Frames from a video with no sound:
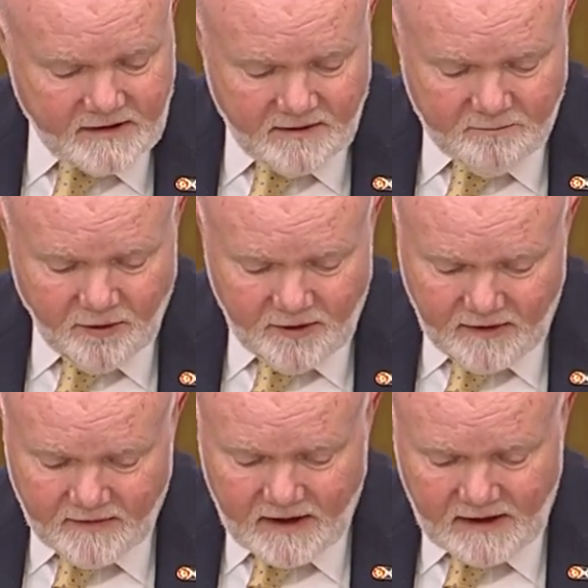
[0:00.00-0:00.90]

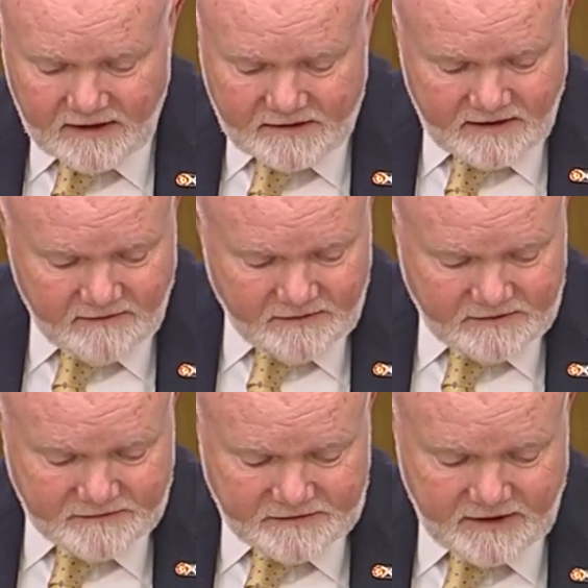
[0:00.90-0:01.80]
embodying the highest
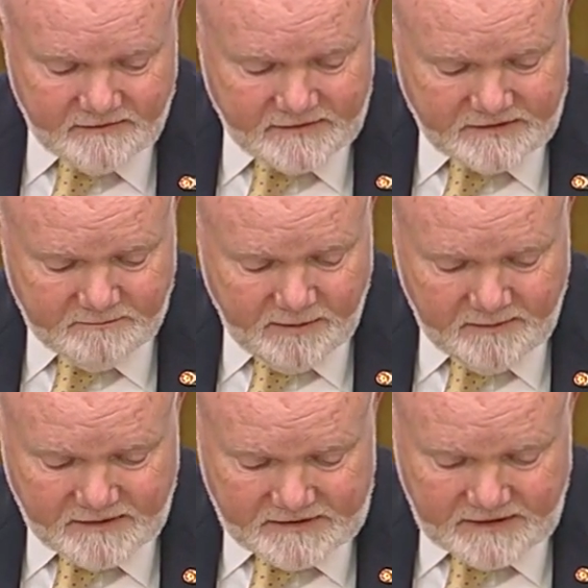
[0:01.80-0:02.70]
levels of service and
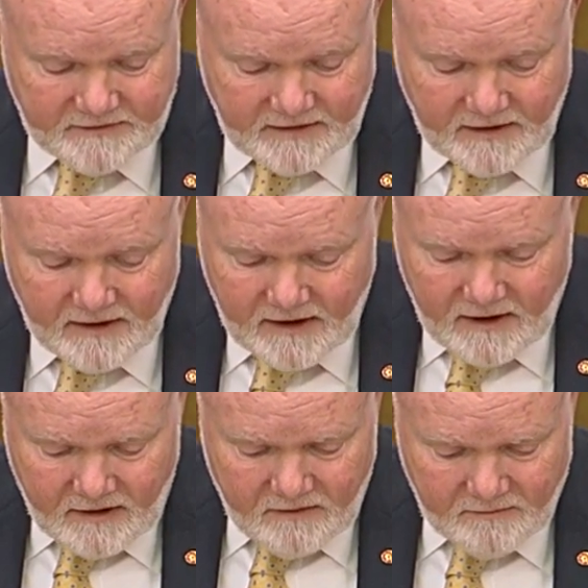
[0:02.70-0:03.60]
public safety.
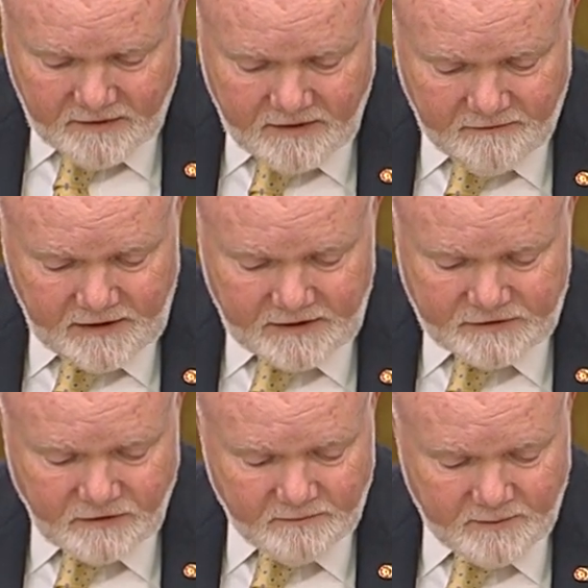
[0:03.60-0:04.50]
Within the
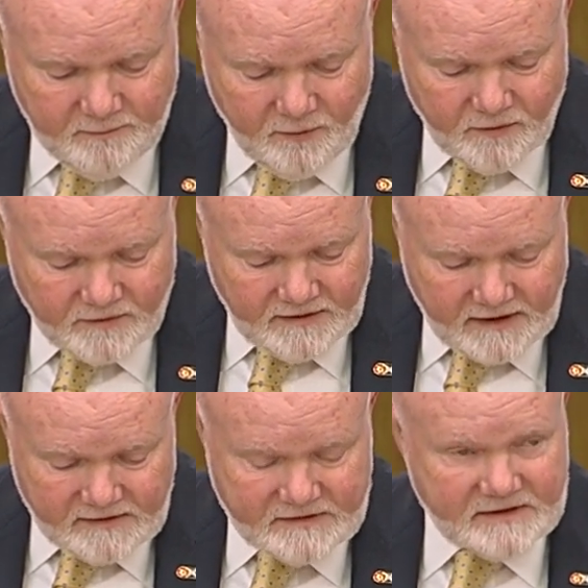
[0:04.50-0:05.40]
Firestorm report,
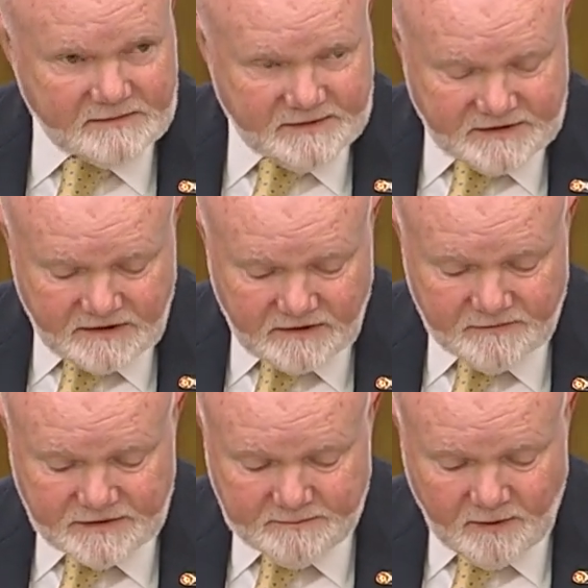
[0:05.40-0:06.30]
96%
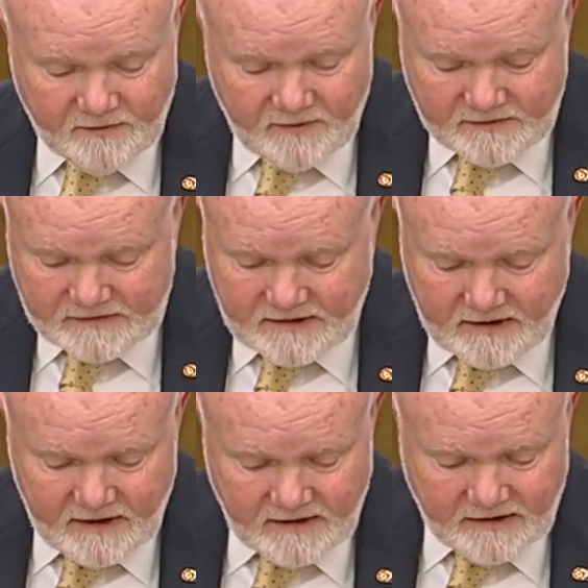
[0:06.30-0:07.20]
of respondents
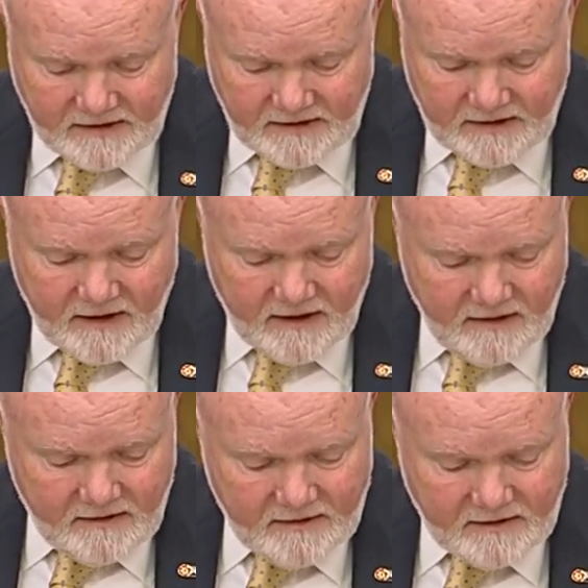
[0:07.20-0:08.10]
agreed
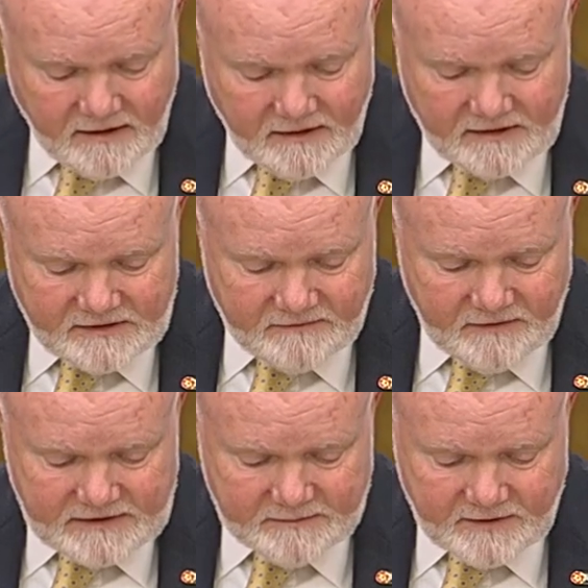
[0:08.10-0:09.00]
that increased
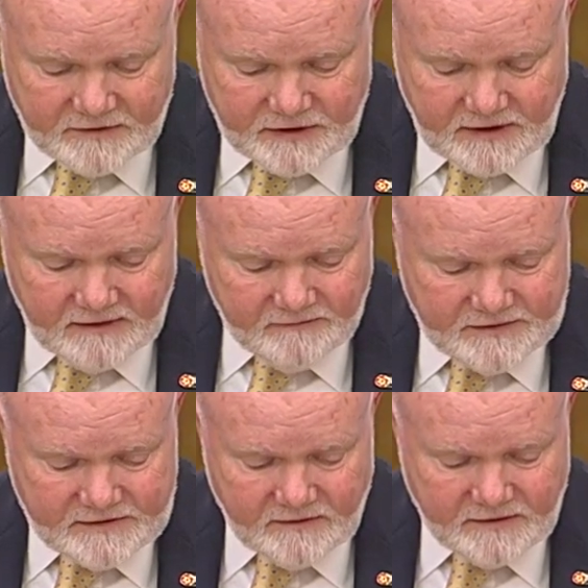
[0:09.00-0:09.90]
investment in training and
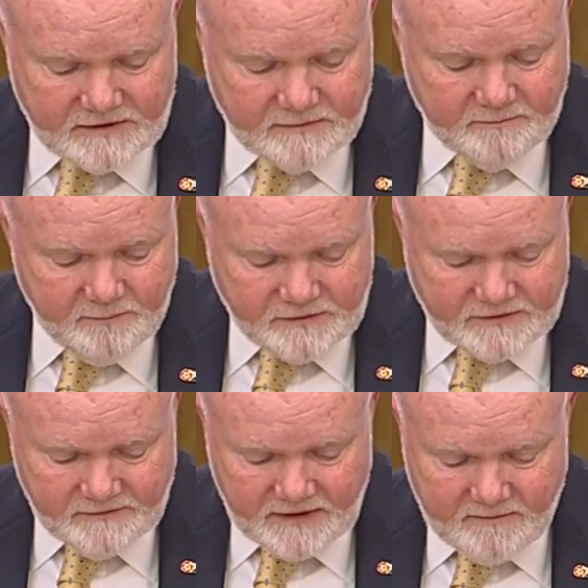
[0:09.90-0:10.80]
facilities would
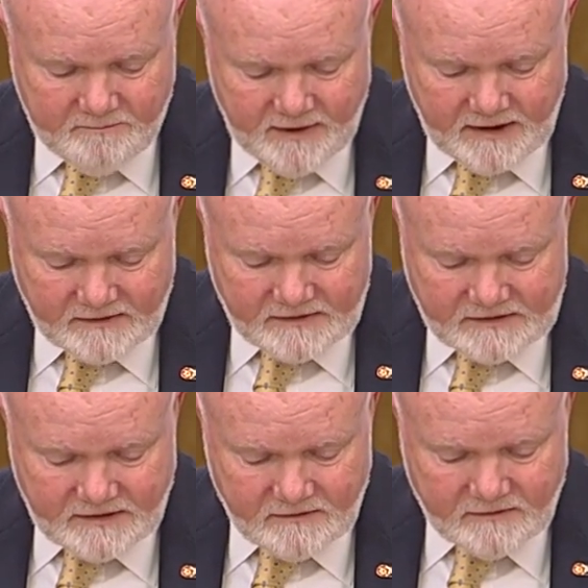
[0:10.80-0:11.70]
positively impact the
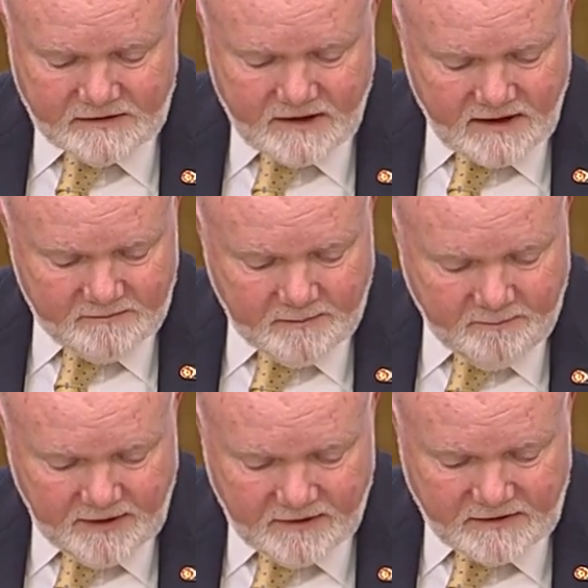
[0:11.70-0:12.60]
skills and
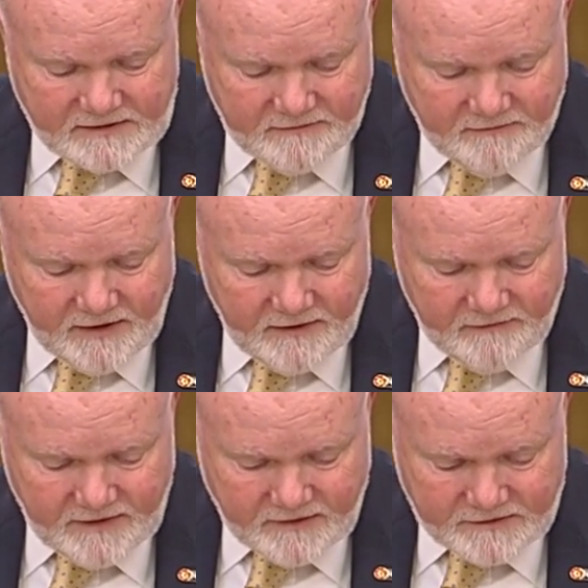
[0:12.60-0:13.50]
preparedness of
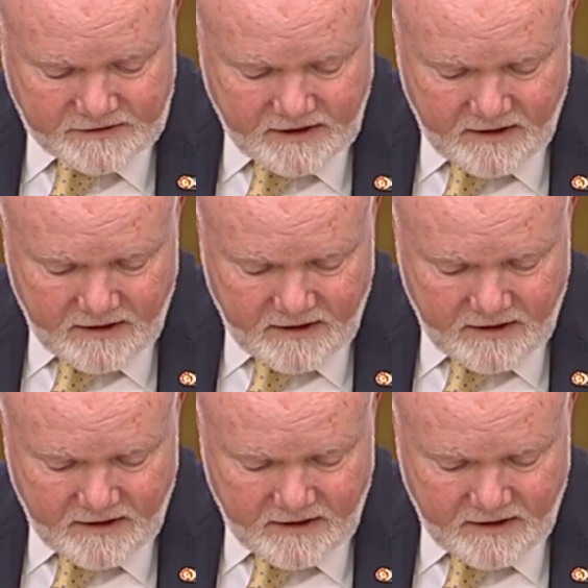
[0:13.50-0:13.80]
firefighters.